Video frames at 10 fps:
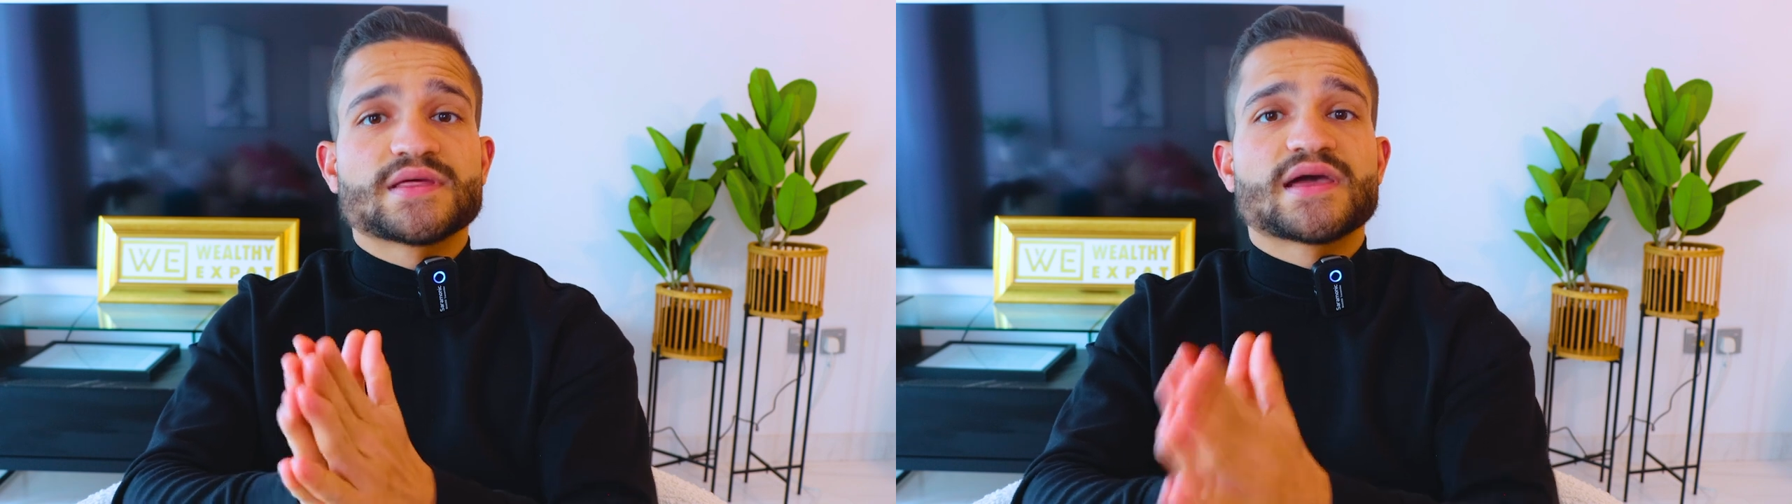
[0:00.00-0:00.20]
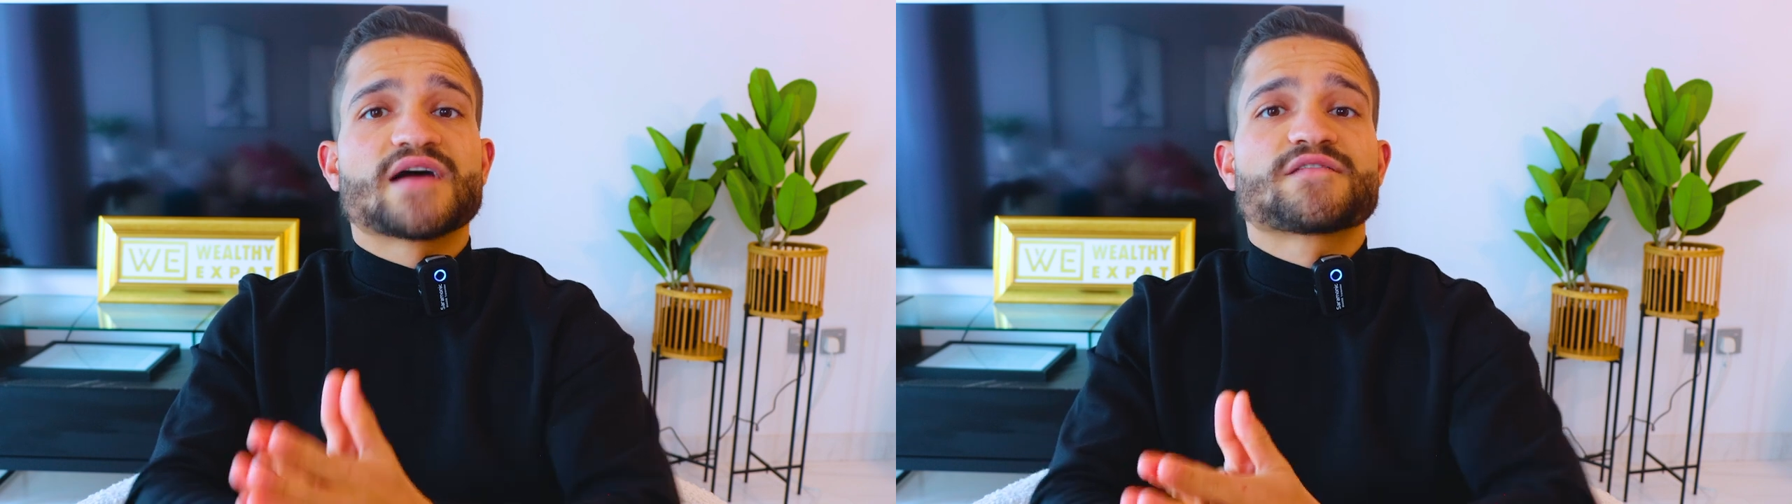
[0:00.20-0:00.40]

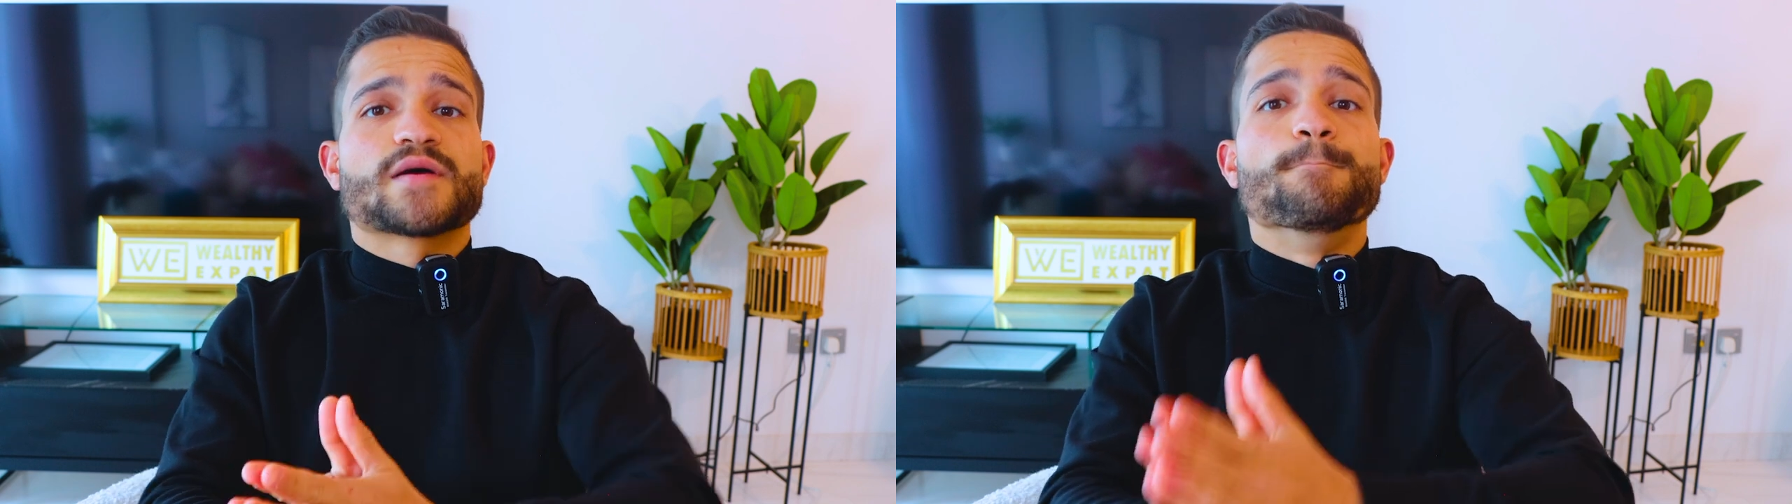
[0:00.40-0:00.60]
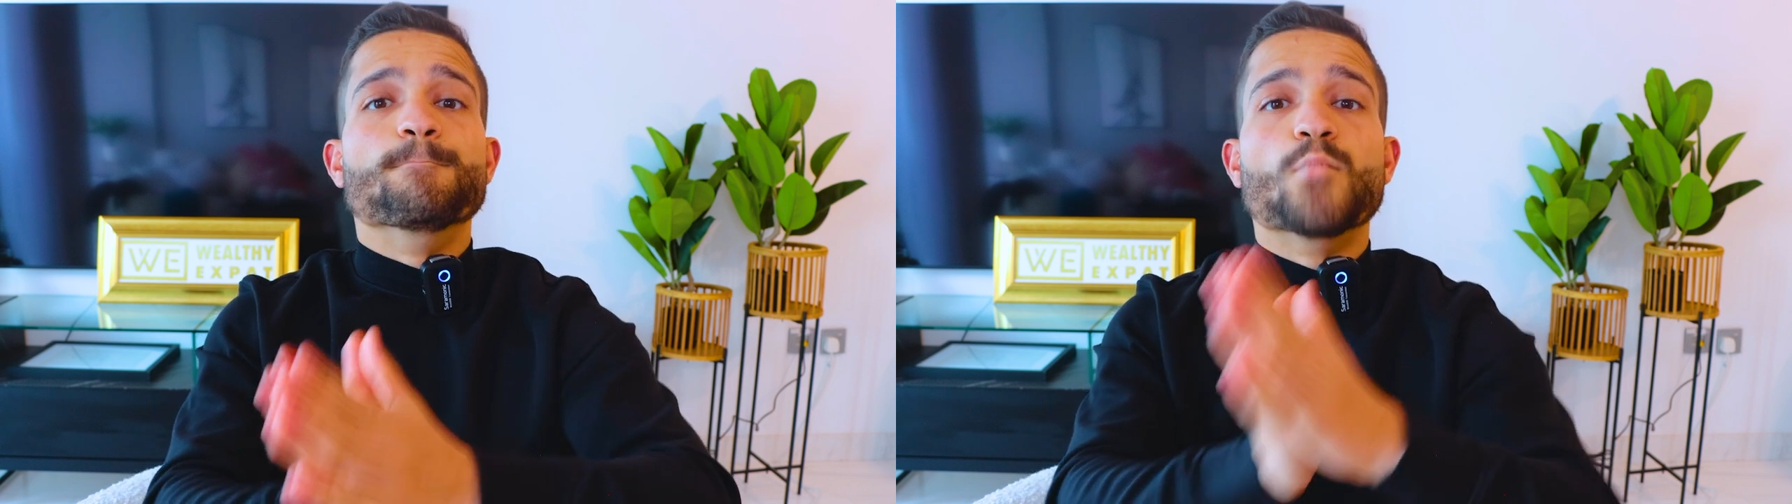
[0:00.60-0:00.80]
they have
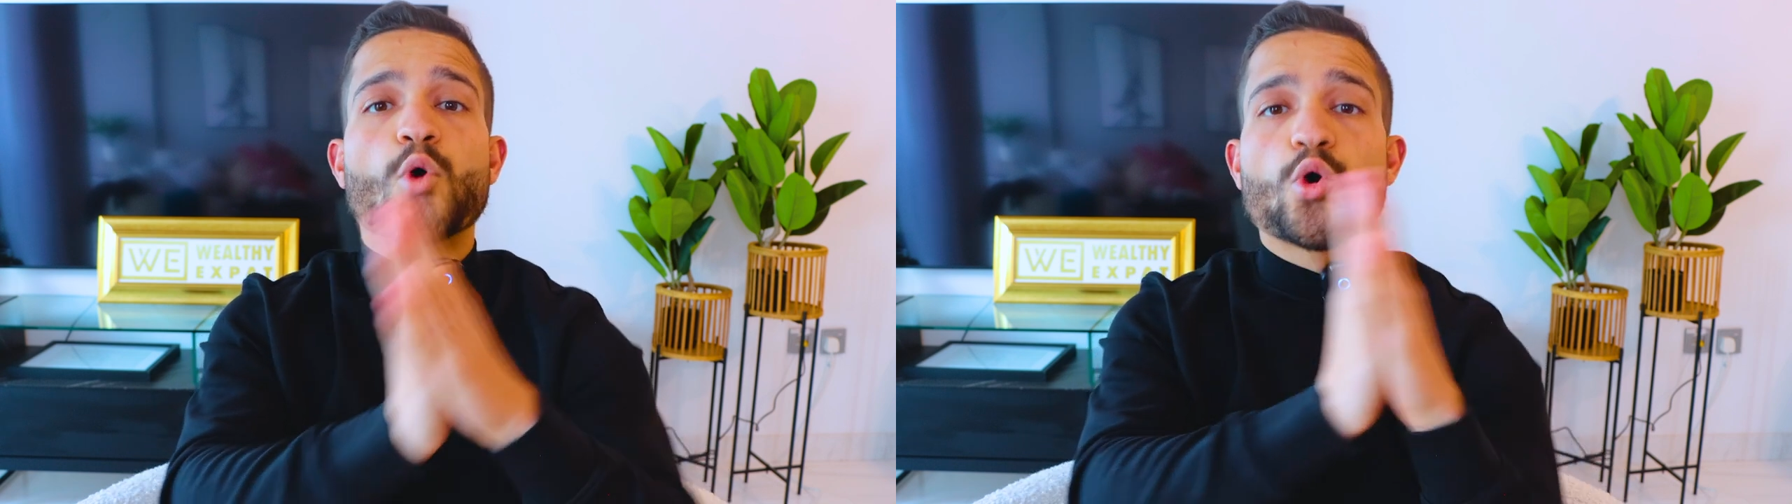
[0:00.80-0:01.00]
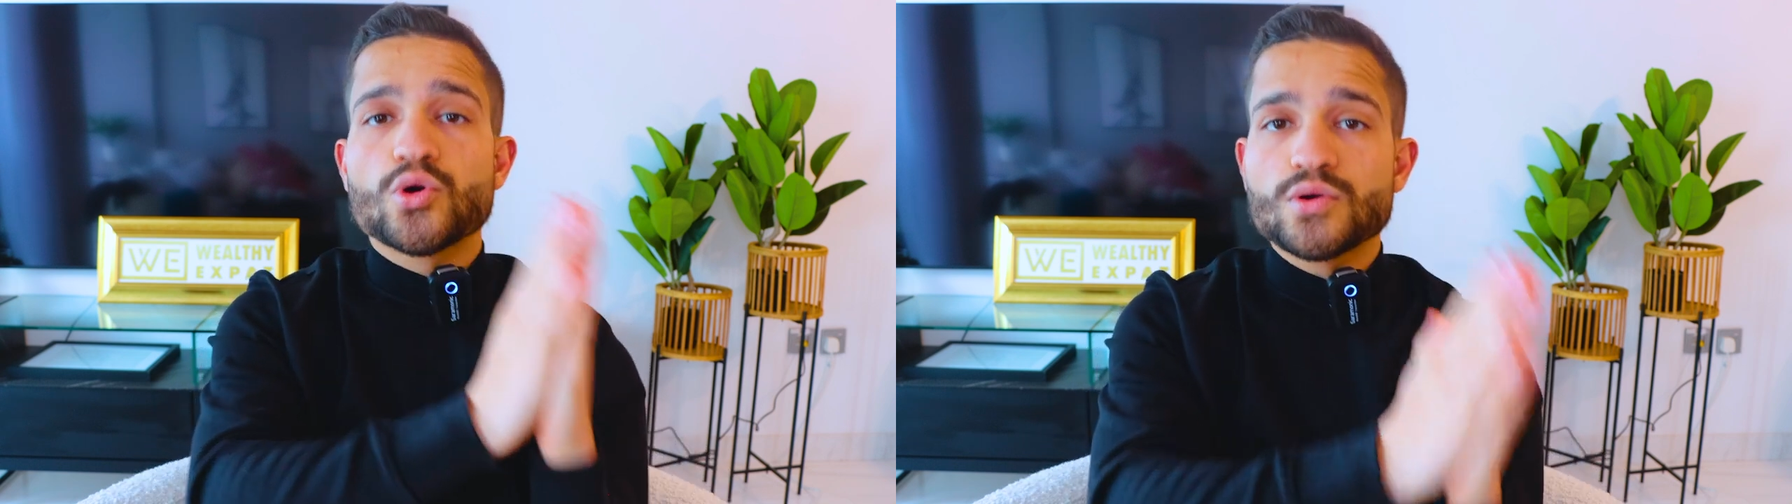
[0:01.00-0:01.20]

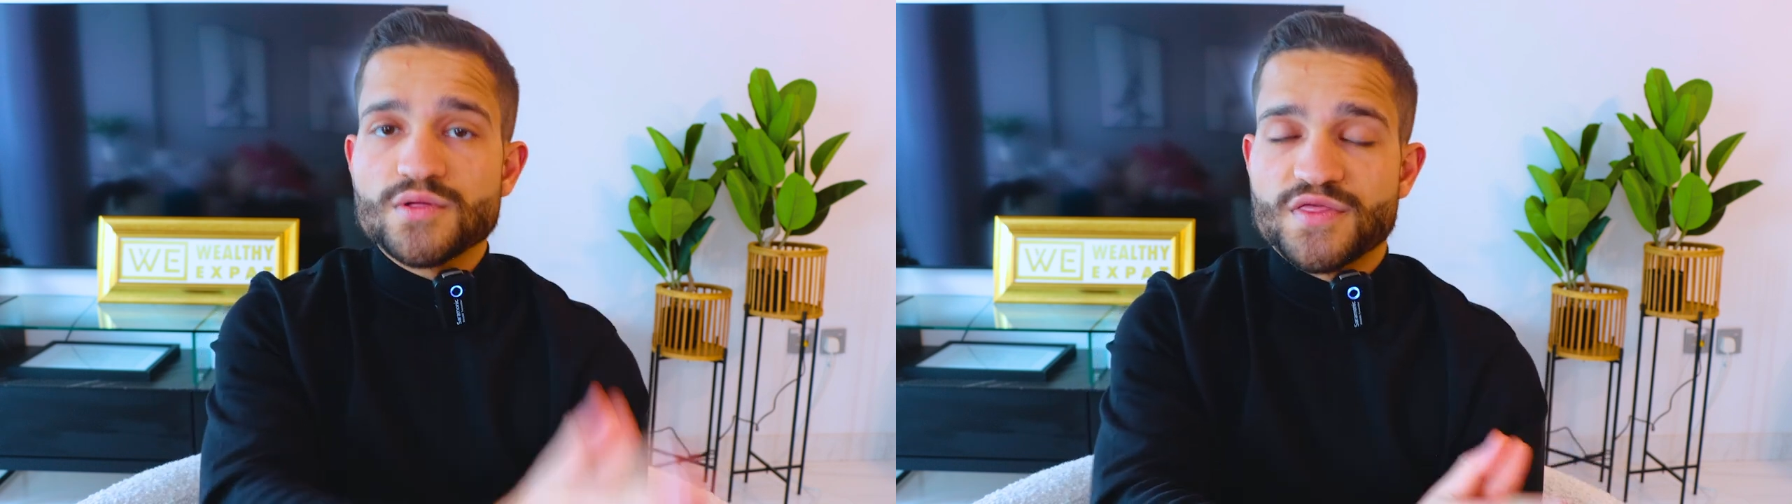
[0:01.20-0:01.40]
more